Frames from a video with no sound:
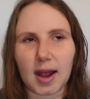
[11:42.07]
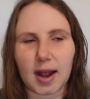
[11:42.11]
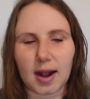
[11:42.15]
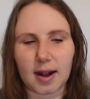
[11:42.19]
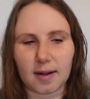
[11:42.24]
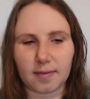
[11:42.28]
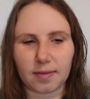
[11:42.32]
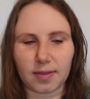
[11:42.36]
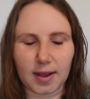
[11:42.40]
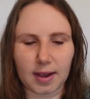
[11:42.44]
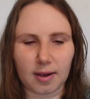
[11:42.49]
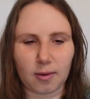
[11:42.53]

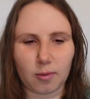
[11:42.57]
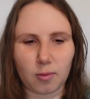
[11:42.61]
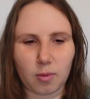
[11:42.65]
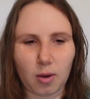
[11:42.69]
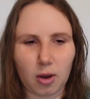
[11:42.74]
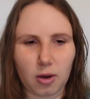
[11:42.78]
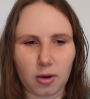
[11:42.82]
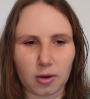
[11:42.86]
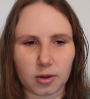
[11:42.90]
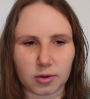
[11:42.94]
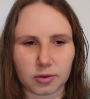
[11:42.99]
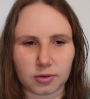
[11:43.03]
And that
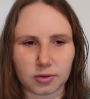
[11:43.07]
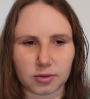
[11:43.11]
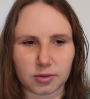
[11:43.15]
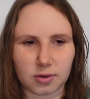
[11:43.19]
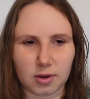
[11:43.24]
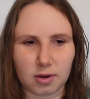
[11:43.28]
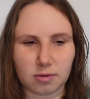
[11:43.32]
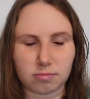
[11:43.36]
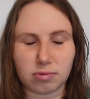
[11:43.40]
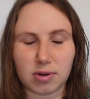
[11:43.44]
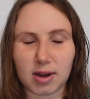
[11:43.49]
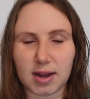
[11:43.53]
was
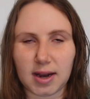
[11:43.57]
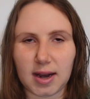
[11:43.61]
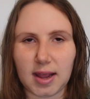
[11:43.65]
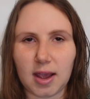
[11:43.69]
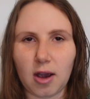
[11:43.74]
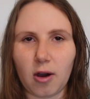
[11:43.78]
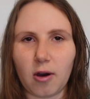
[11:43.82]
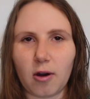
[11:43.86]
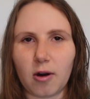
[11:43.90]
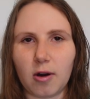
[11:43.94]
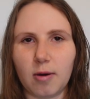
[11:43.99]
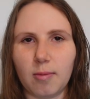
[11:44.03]
a really
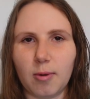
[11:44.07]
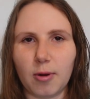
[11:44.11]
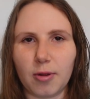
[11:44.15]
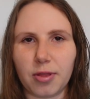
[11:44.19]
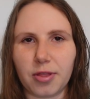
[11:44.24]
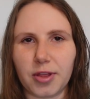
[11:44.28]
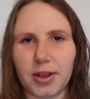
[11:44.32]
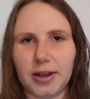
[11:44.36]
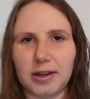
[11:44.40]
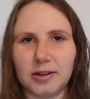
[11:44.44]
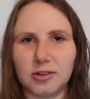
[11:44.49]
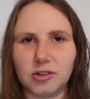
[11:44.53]
horrible
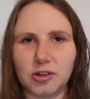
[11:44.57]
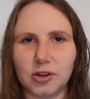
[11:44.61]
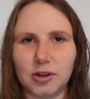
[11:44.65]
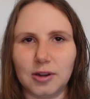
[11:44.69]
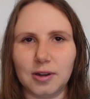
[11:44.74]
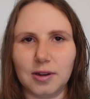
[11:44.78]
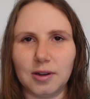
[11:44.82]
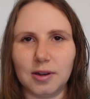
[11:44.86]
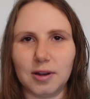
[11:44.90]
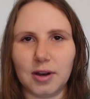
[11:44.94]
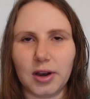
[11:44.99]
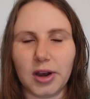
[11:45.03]
thing
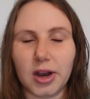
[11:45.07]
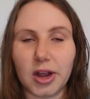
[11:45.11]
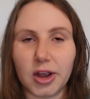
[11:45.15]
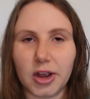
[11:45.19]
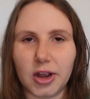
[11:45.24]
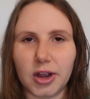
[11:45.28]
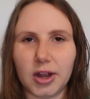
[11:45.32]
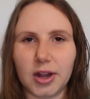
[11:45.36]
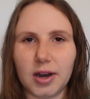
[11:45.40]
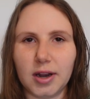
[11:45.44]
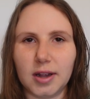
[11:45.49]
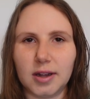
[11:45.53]
to
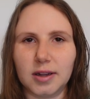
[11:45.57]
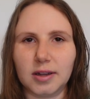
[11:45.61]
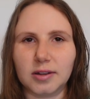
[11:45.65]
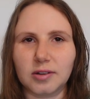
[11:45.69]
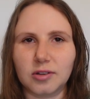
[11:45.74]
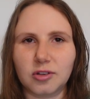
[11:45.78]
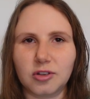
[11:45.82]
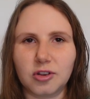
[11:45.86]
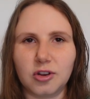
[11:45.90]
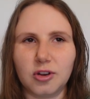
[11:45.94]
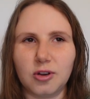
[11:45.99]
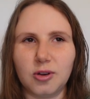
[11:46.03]
learn
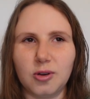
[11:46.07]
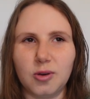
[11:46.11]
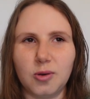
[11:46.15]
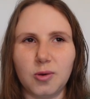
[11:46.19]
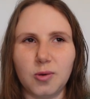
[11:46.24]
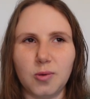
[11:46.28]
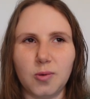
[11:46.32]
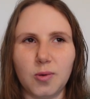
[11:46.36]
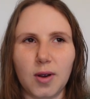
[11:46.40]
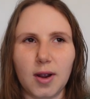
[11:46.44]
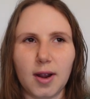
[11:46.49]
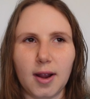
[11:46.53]
and
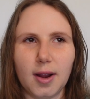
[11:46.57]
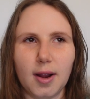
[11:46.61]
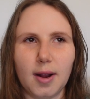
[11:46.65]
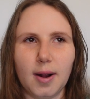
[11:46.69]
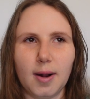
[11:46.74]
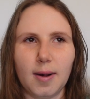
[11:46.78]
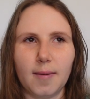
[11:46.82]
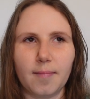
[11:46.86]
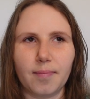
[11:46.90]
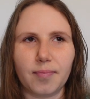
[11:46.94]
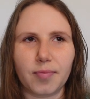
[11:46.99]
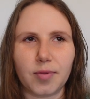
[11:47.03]
to
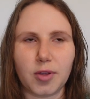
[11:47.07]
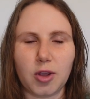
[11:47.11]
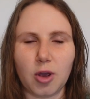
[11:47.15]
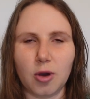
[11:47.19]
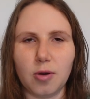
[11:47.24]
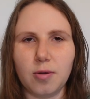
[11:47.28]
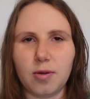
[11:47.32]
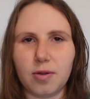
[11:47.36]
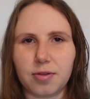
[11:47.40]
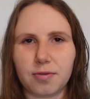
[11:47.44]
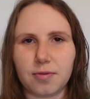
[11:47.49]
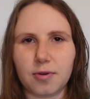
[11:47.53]

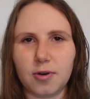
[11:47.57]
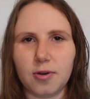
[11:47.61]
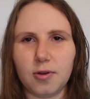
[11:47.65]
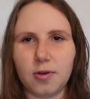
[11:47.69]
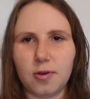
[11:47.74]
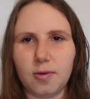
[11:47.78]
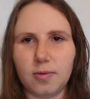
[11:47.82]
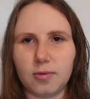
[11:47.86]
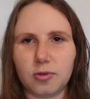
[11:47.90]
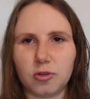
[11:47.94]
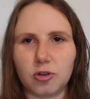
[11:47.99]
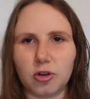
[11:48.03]
go
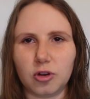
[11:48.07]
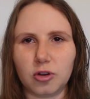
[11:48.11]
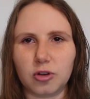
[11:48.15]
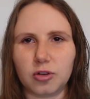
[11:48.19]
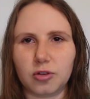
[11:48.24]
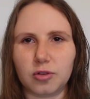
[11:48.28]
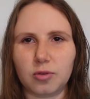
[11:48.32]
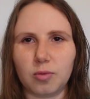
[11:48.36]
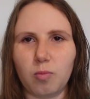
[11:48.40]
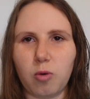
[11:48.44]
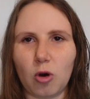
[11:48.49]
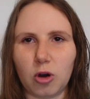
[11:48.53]
through,
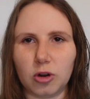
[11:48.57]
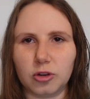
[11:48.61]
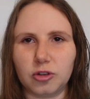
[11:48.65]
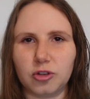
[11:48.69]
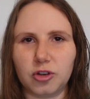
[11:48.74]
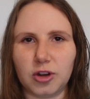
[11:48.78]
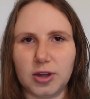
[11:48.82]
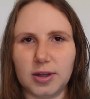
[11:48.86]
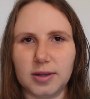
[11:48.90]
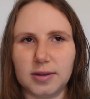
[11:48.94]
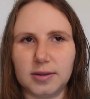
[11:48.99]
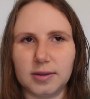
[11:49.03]
just
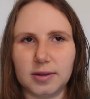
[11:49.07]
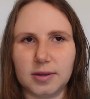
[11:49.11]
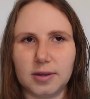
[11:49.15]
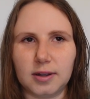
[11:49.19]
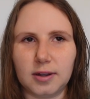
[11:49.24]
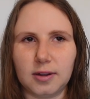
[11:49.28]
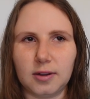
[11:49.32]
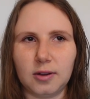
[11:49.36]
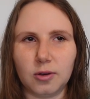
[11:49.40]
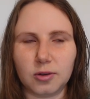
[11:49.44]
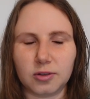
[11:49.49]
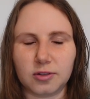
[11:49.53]
watching
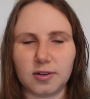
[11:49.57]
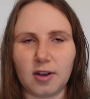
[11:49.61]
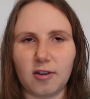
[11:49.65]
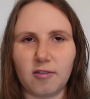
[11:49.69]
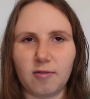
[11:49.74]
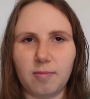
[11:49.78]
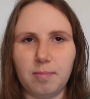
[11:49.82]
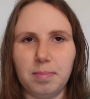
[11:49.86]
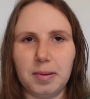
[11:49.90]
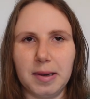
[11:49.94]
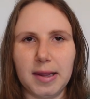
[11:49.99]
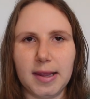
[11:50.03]

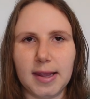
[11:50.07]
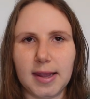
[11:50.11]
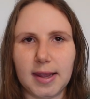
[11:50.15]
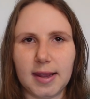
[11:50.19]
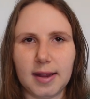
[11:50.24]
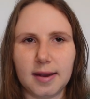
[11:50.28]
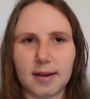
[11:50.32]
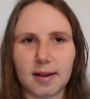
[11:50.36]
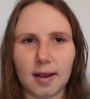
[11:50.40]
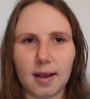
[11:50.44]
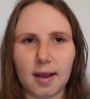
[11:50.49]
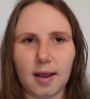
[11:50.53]
yourself
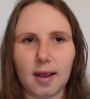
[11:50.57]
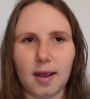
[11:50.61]
bleed